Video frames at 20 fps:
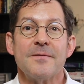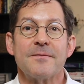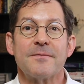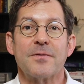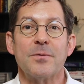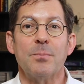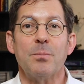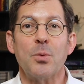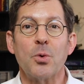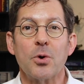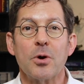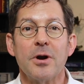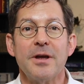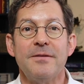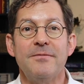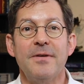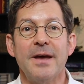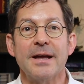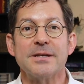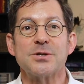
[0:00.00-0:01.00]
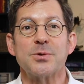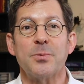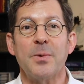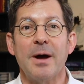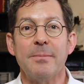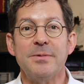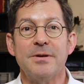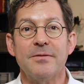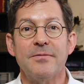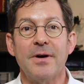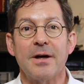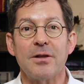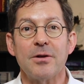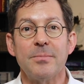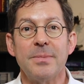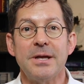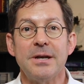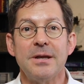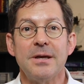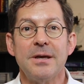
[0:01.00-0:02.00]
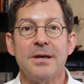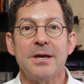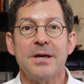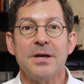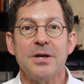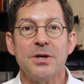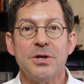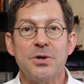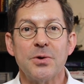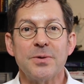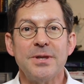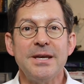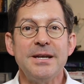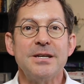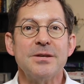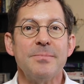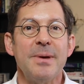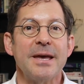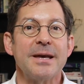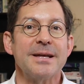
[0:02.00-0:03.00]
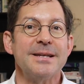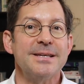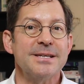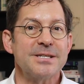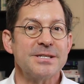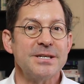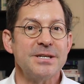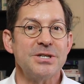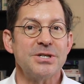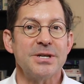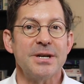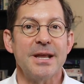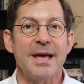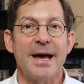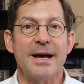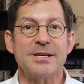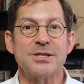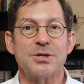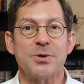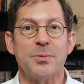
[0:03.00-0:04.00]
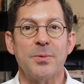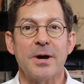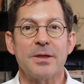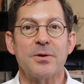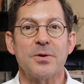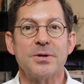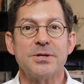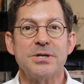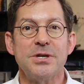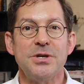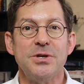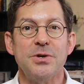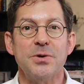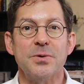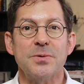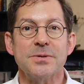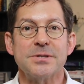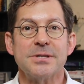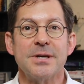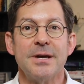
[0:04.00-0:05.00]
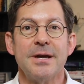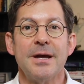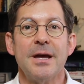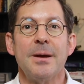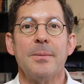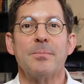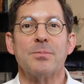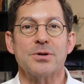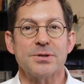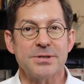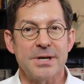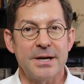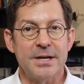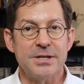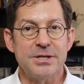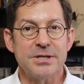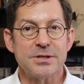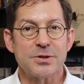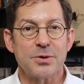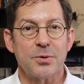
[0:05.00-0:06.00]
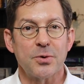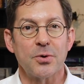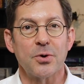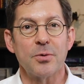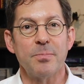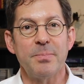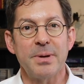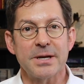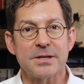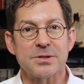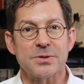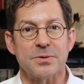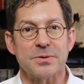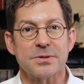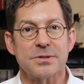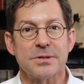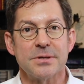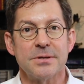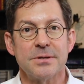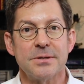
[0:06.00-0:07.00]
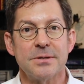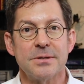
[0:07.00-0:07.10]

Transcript: For more advanced web development, you'll need to make a decision as to whether to use percentages or pixels.